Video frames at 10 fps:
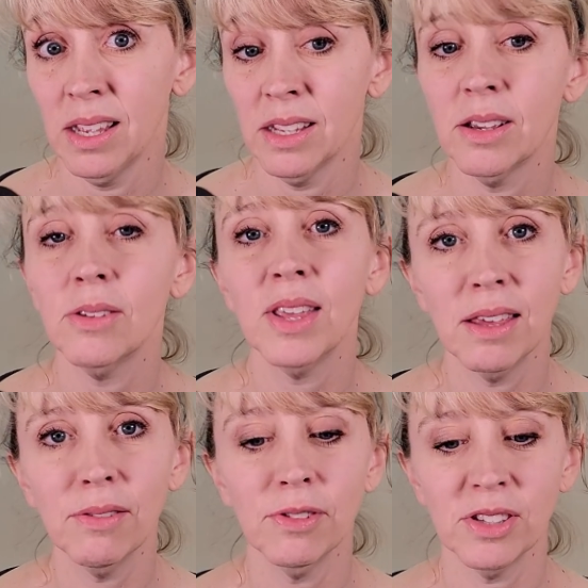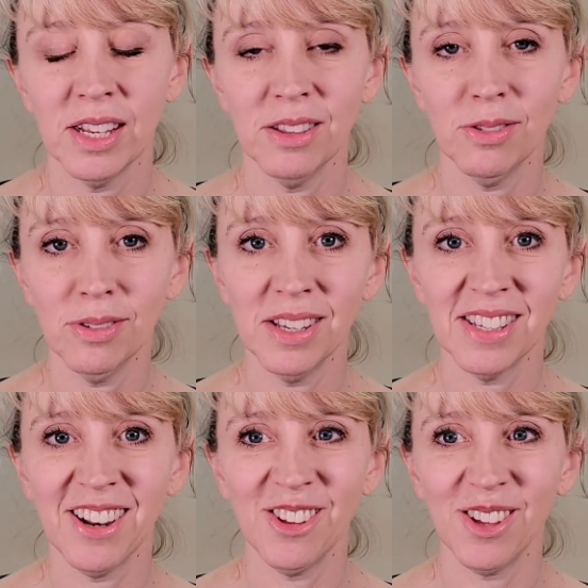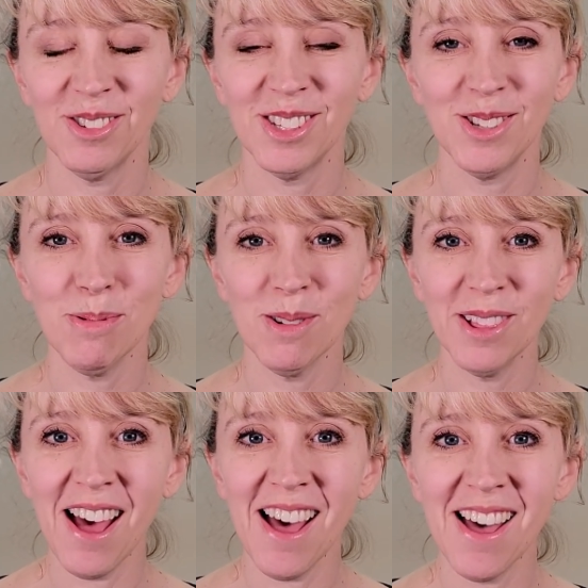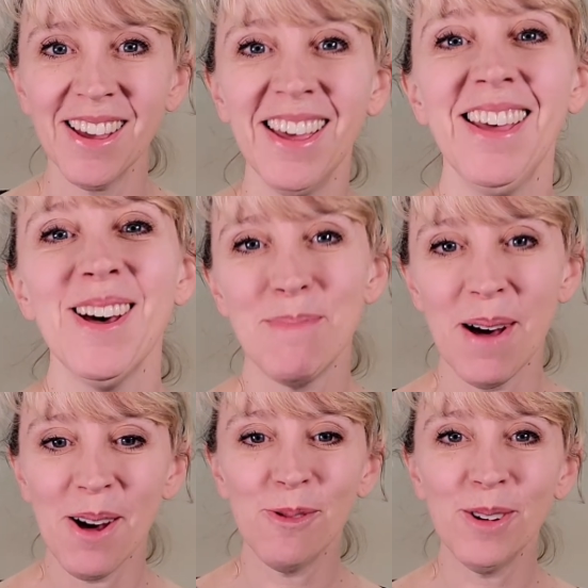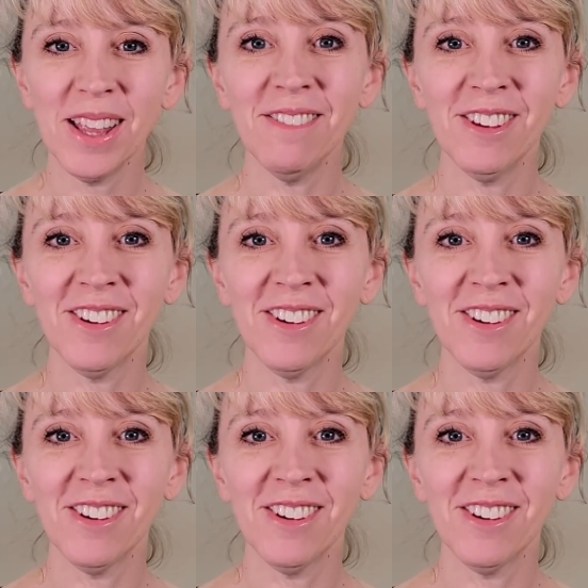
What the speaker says: So thank you for sitting through this. I know that was super long, but we love you